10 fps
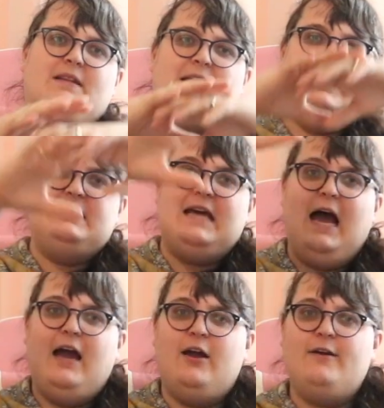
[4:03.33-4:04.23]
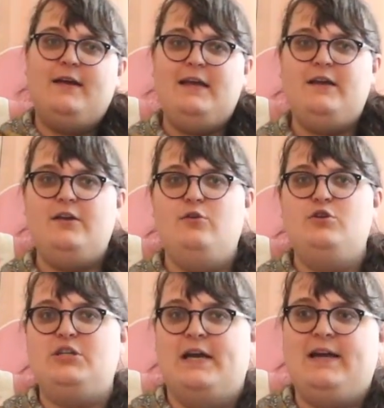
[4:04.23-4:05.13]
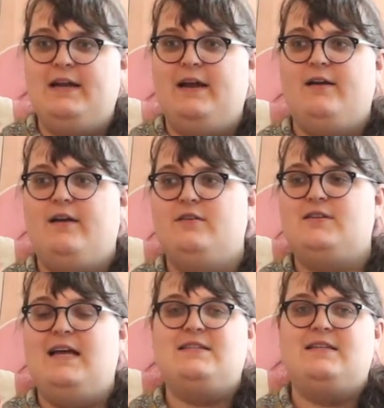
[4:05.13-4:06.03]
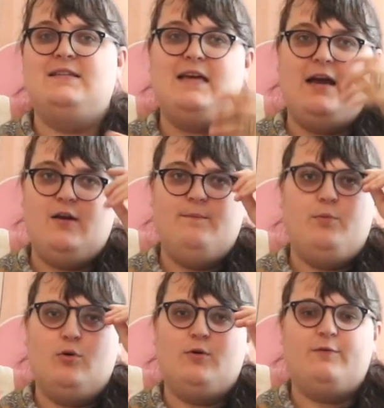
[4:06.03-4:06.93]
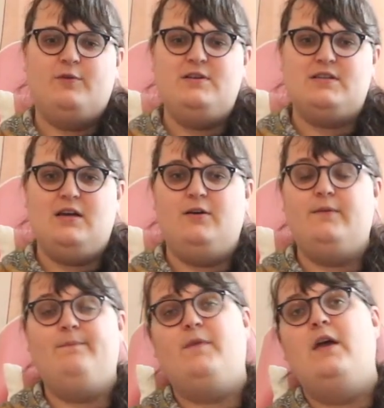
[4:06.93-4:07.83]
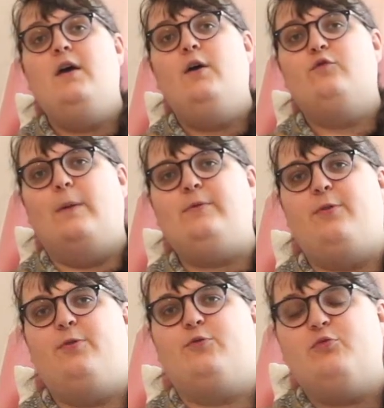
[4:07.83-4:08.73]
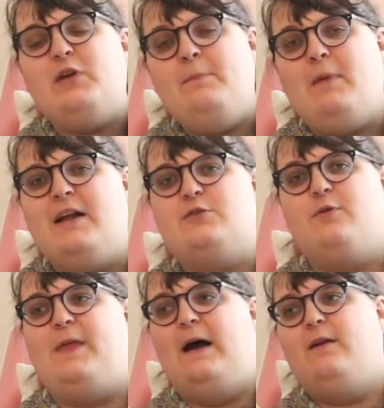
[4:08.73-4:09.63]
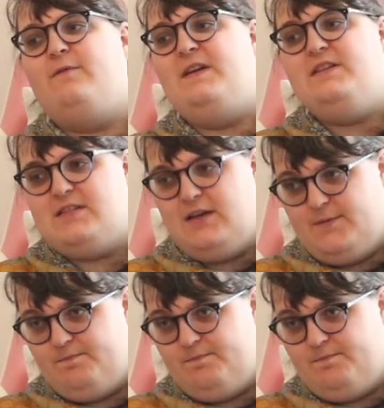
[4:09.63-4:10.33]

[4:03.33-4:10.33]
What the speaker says: the entire EU Schengen area, so that's the entire border-free zone, for up to 3 months without a visa.